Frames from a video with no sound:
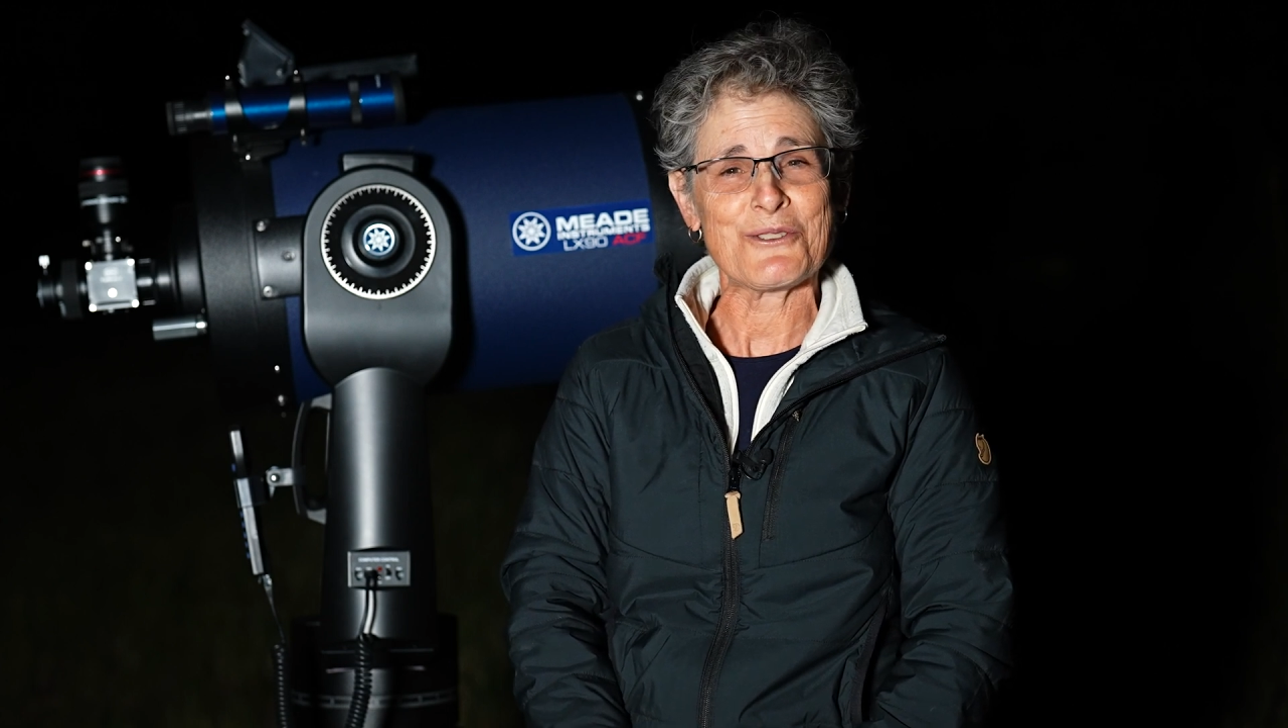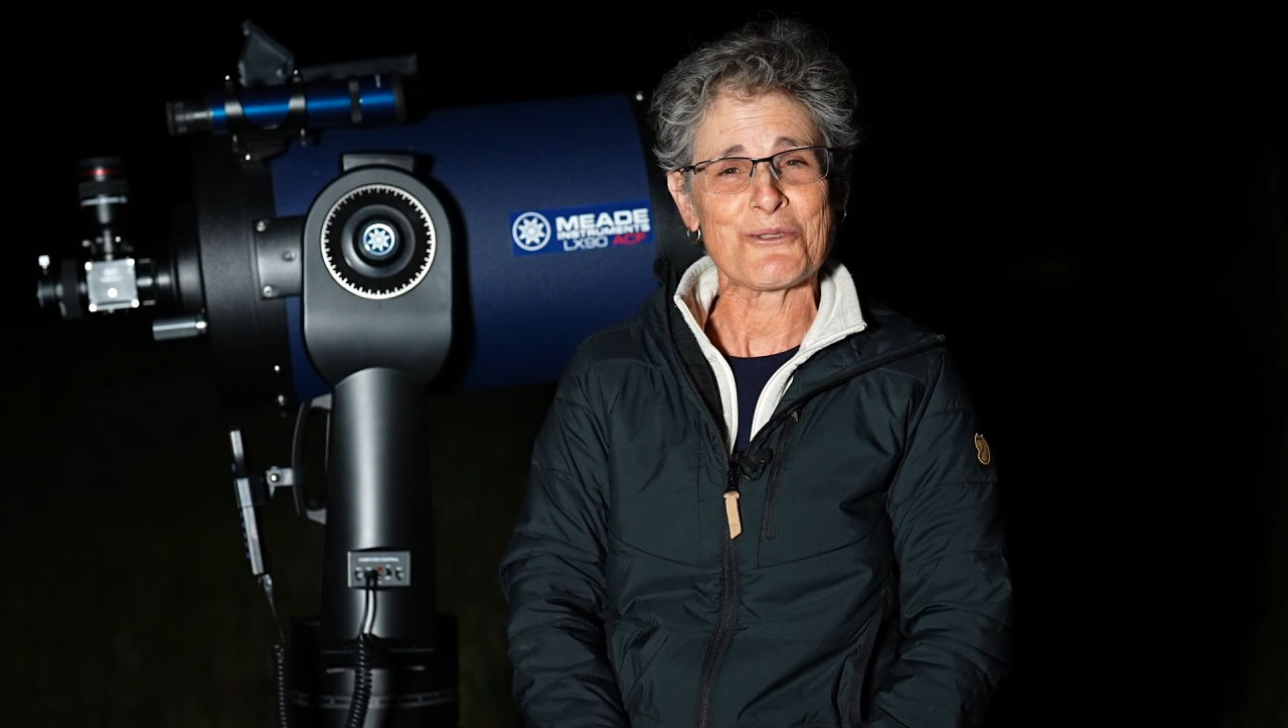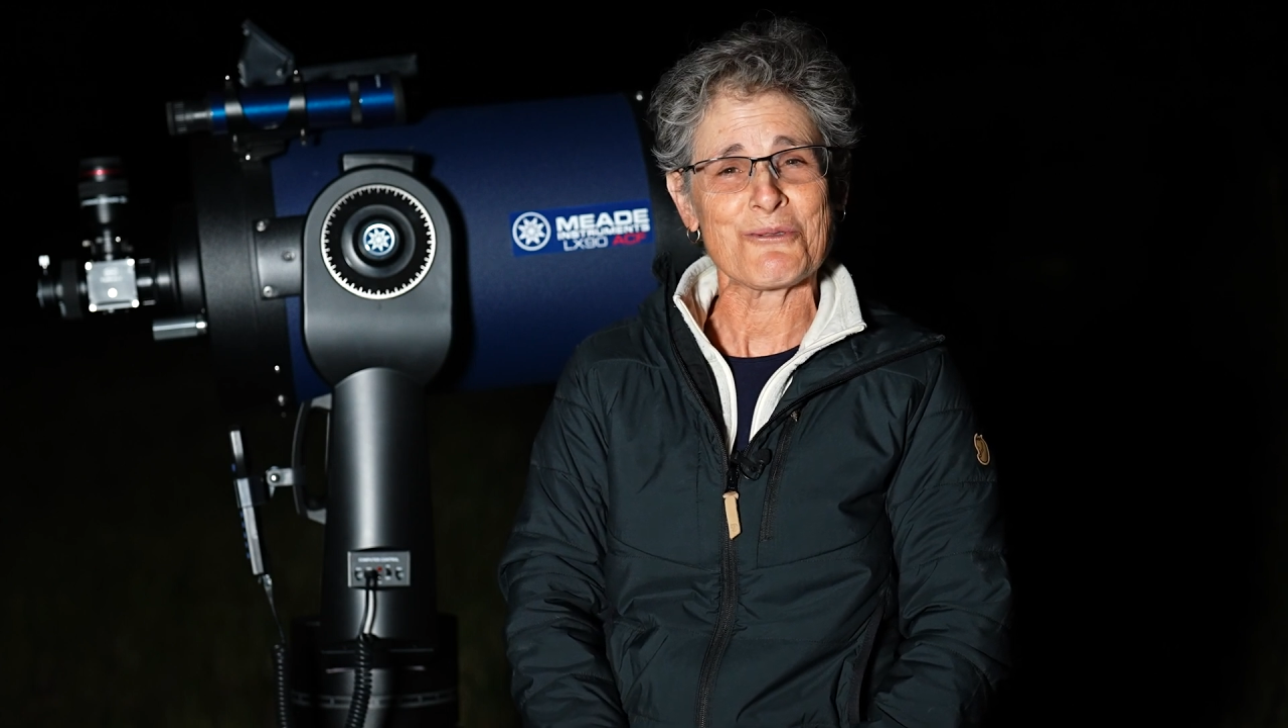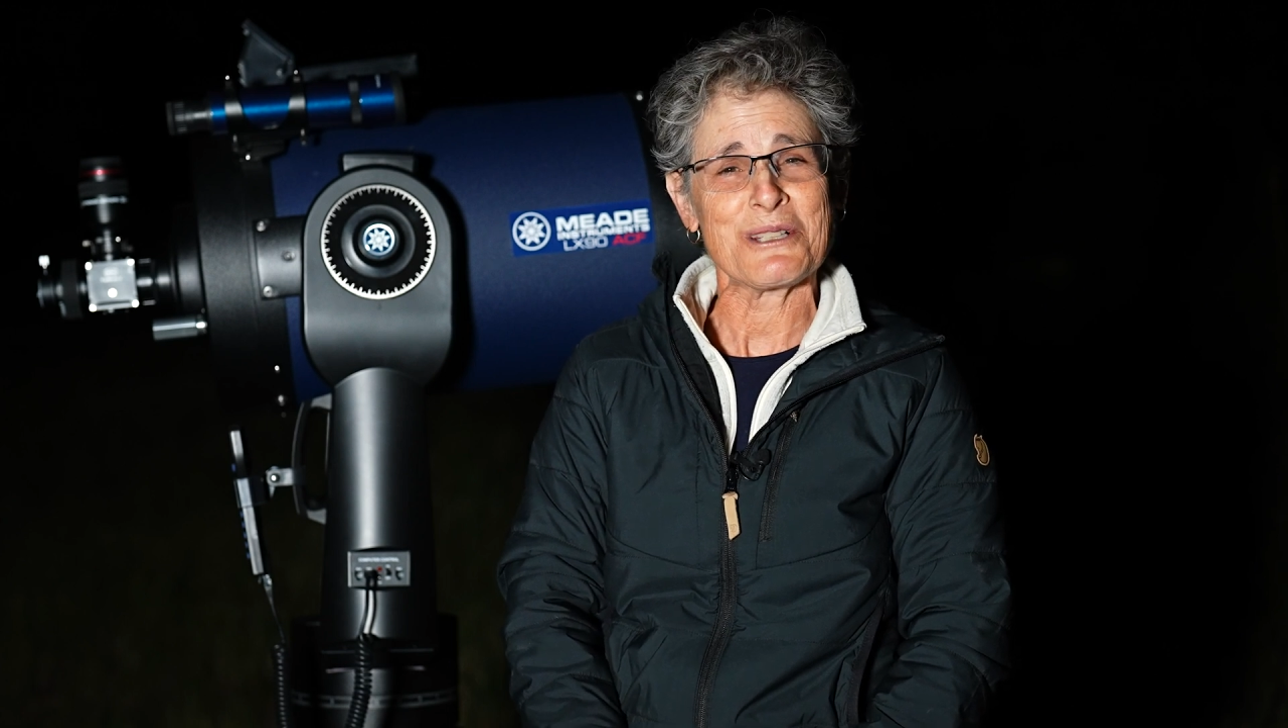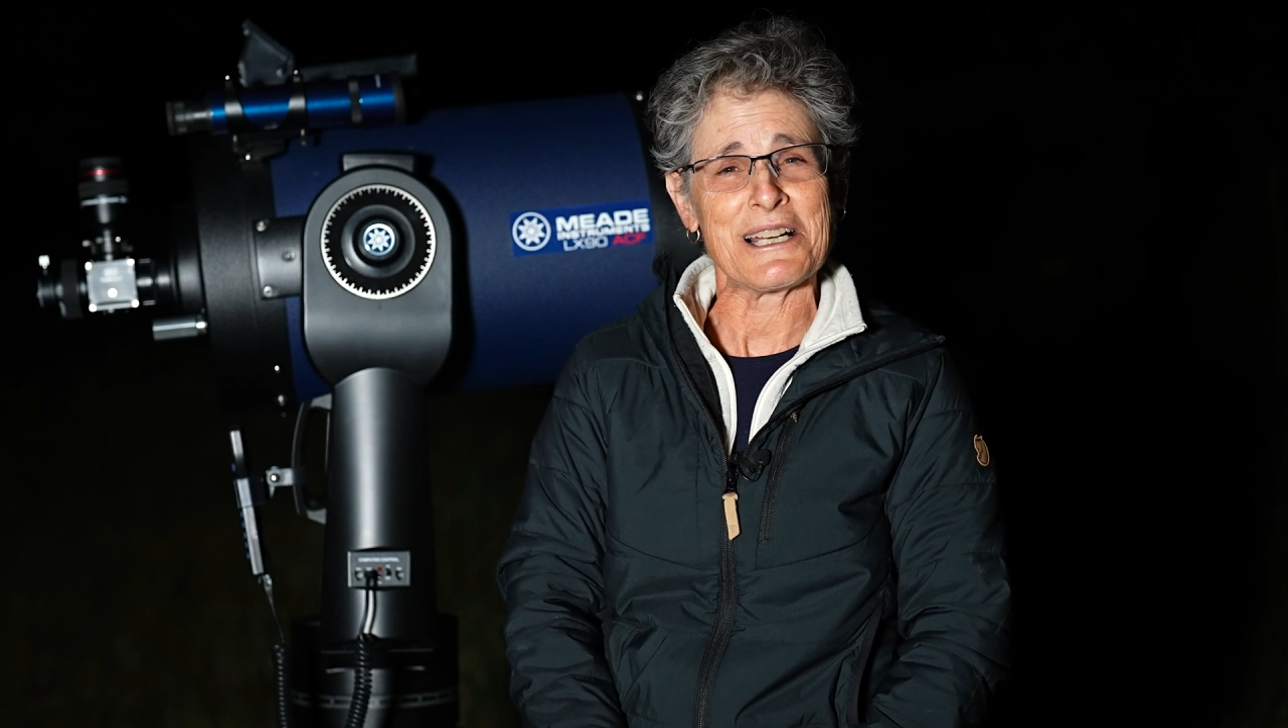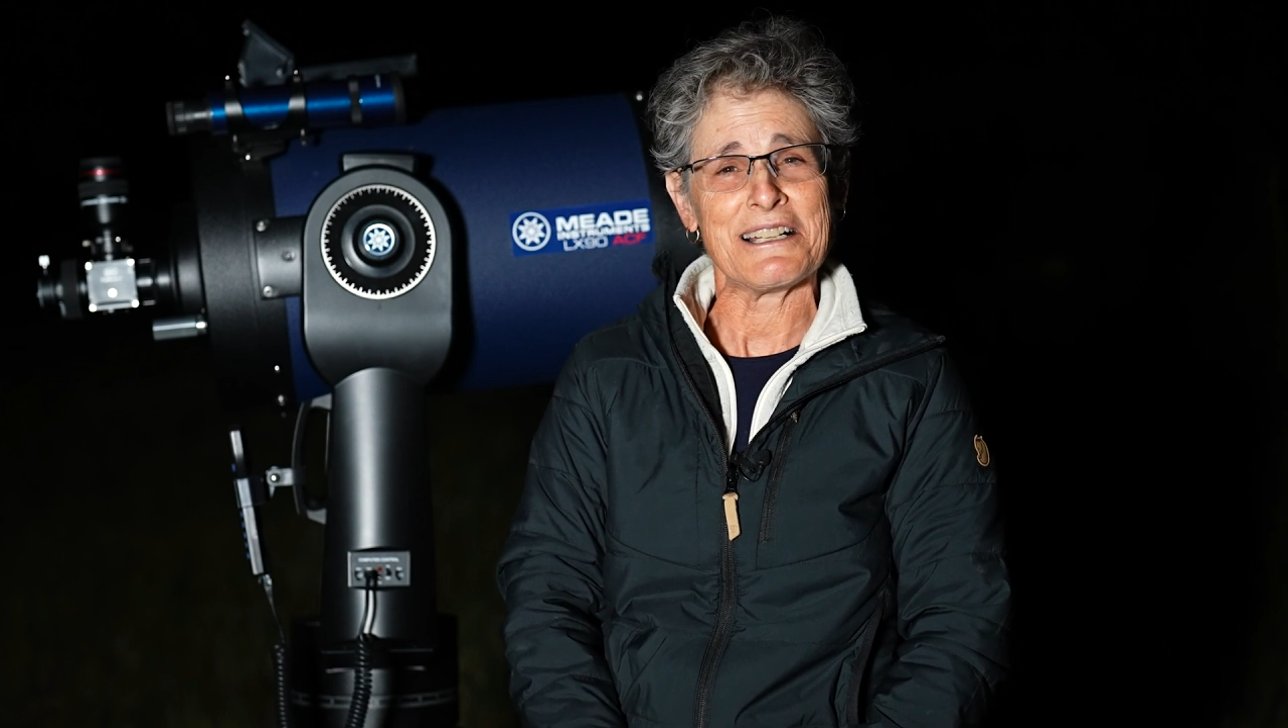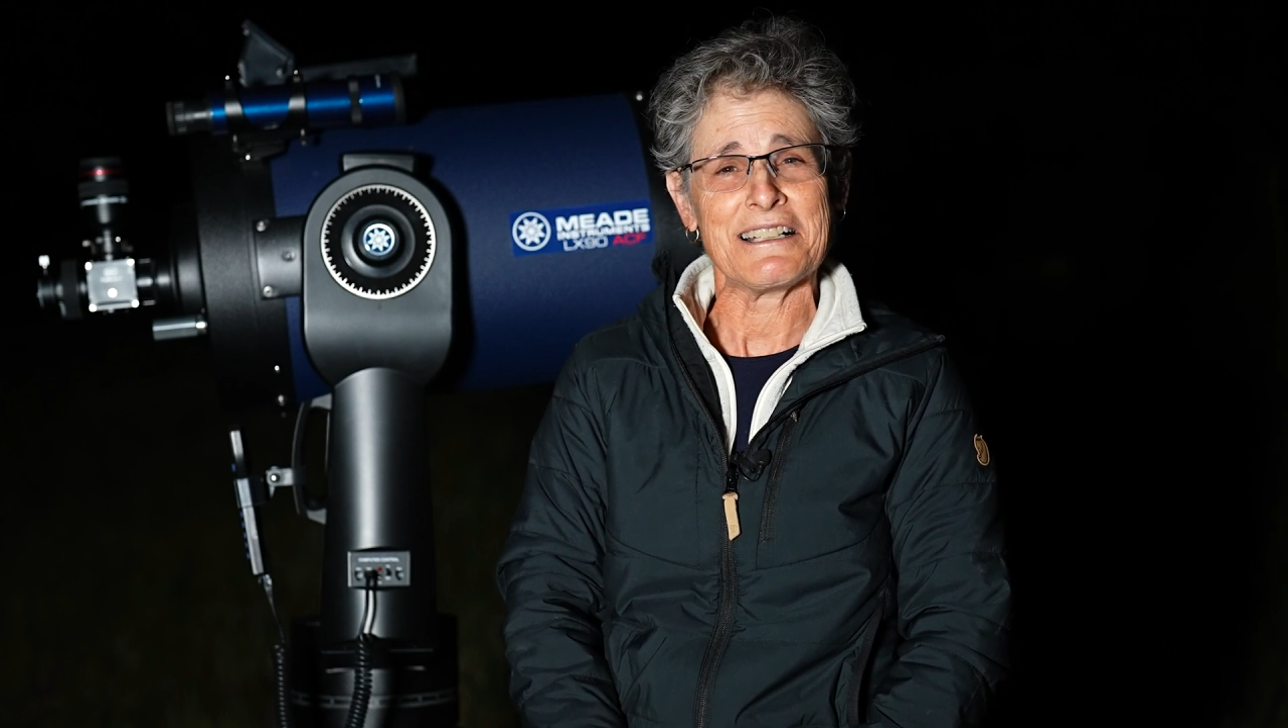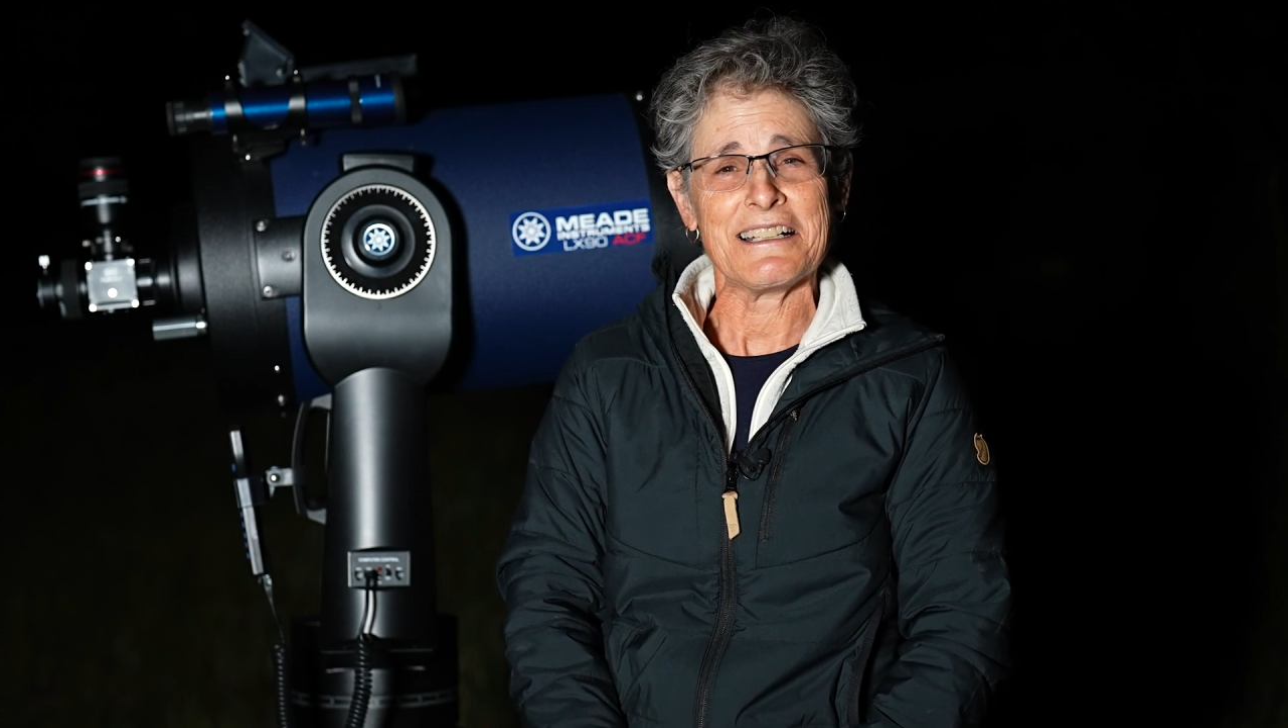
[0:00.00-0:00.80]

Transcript: Tsula.